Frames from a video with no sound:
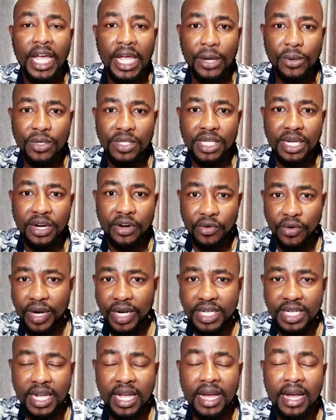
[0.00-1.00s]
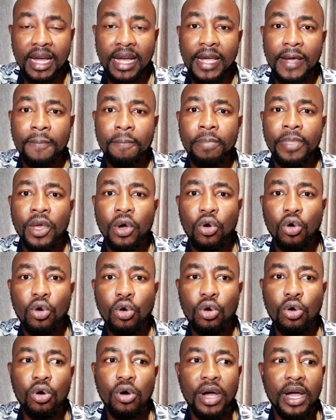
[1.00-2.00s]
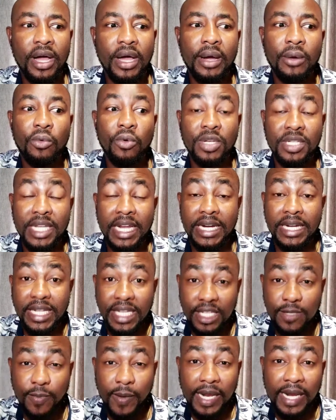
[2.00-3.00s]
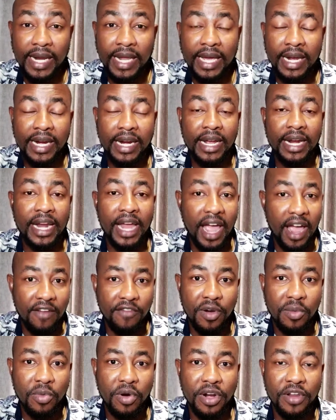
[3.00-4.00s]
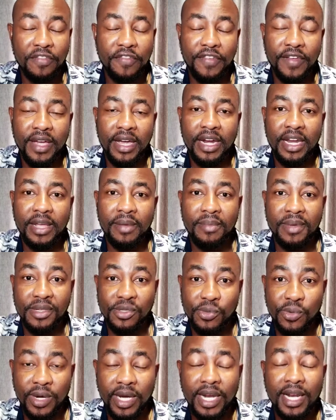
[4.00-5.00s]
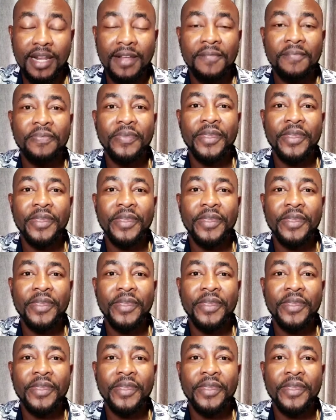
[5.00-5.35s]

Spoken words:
He was a great guy who was a disciplinarian. Everybody feared him as well.